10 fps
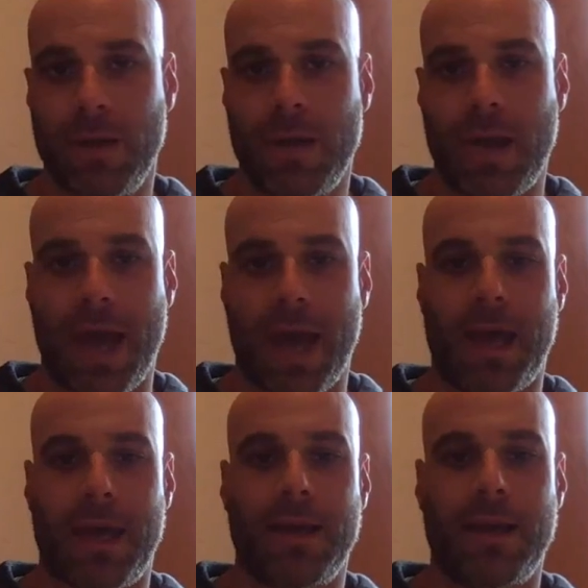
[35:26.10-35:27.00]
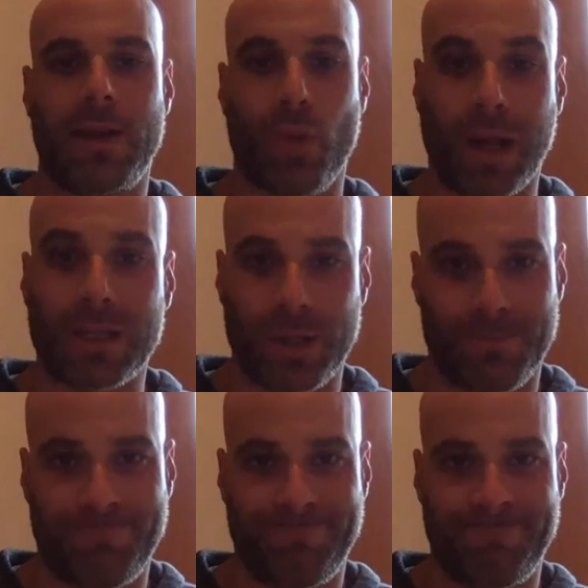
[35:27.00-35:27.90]
And you want to.
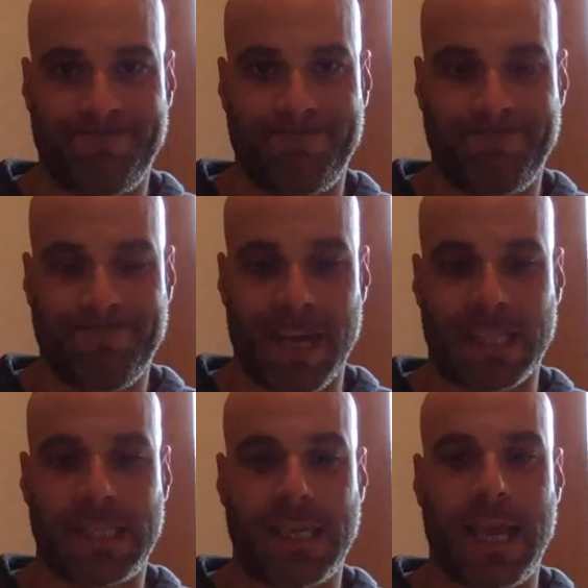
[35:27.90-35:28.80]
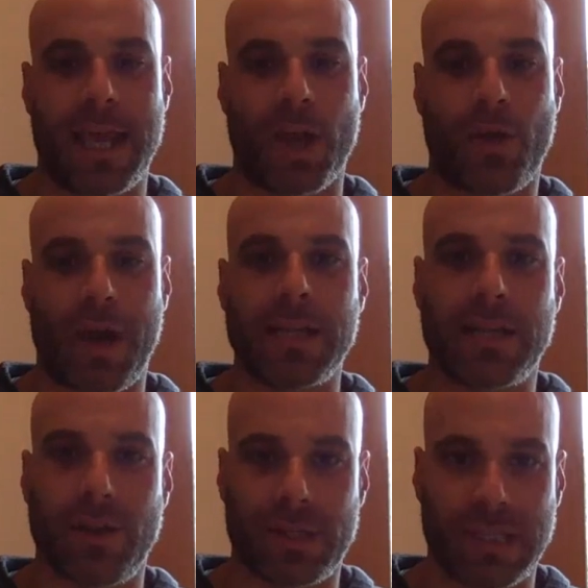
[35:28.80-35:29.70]
It's ingrained in
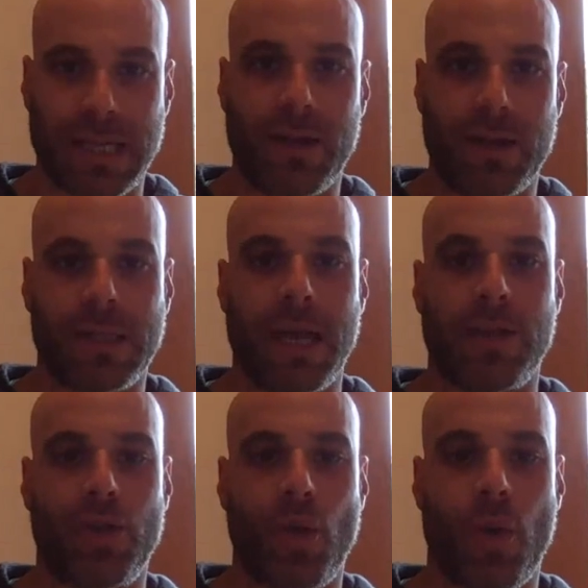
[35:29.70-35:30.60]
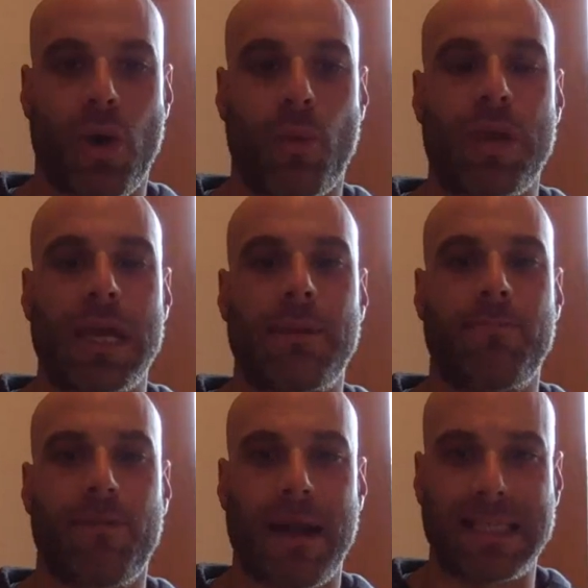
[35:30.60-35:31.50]
your cells, and you're
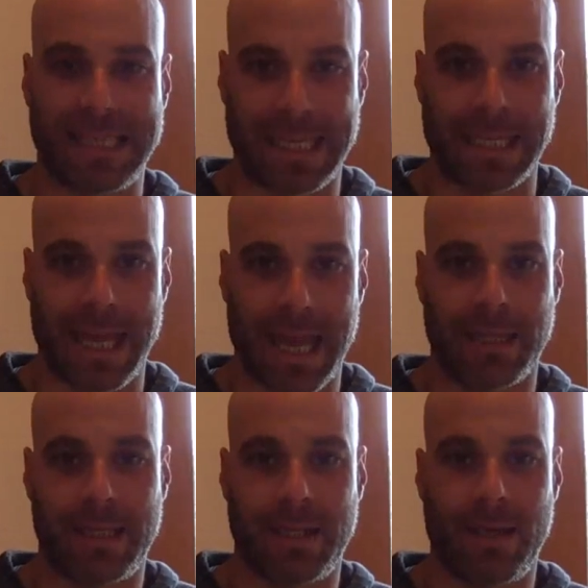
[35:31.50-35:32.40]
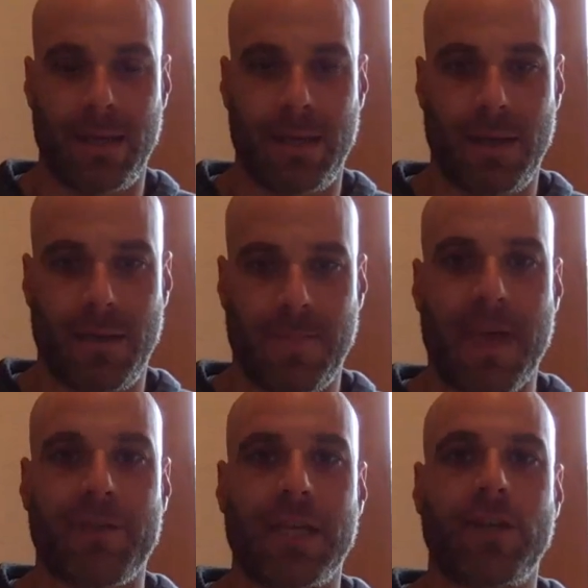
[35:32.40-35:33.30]
repressing it.
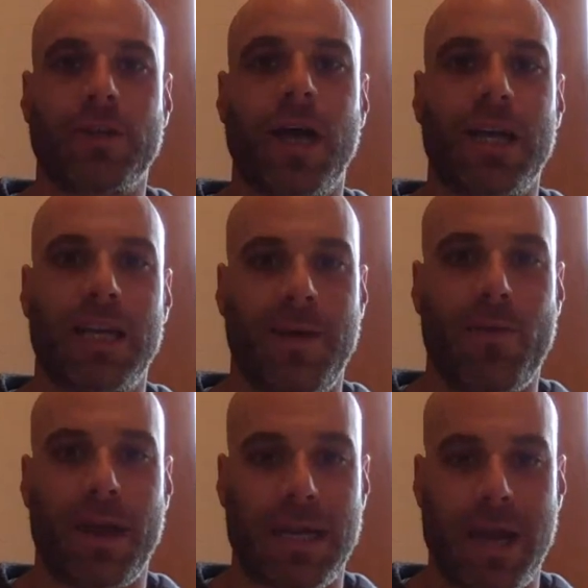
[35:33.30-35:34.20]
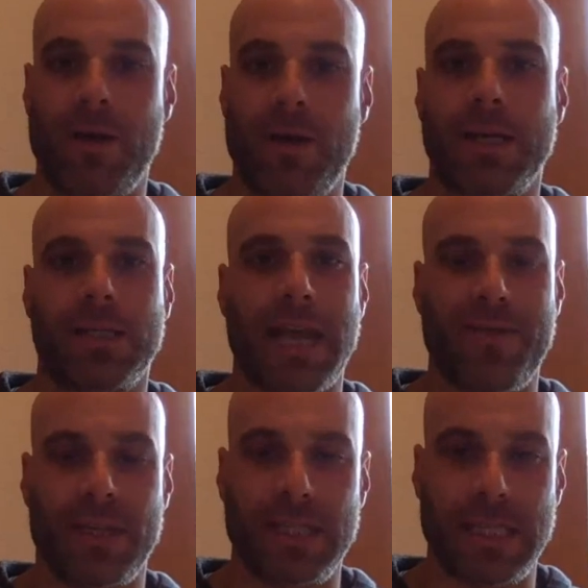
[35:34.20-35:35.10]
Everything you're talking about right now is
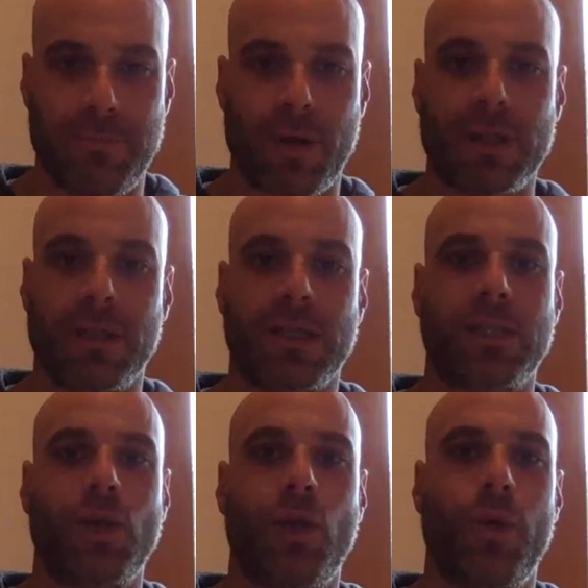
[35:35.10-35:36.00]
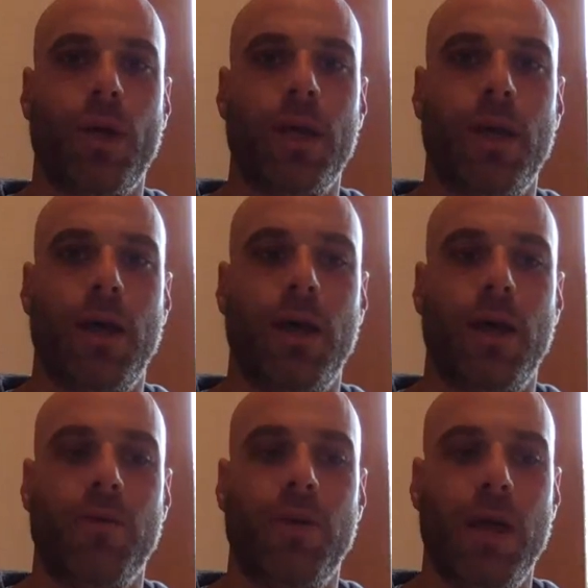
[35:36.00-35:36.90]
diving deeper into the story
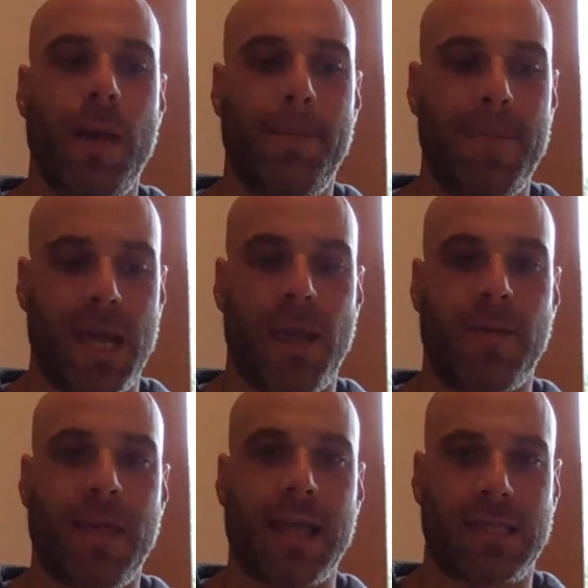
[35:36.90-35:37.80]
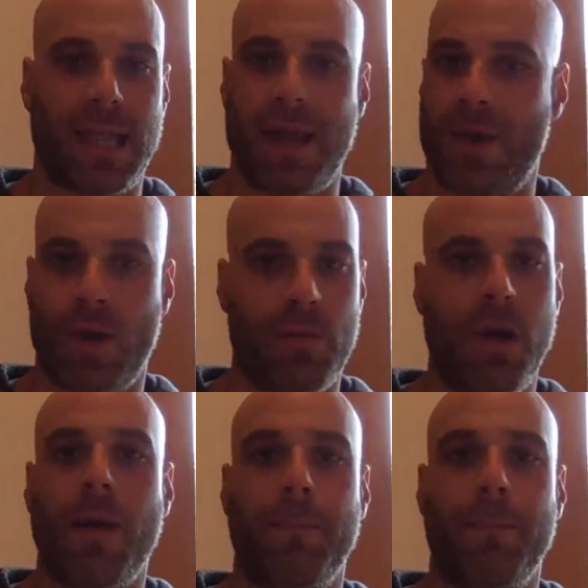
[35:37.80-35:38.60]
of being that stay-at-home mom.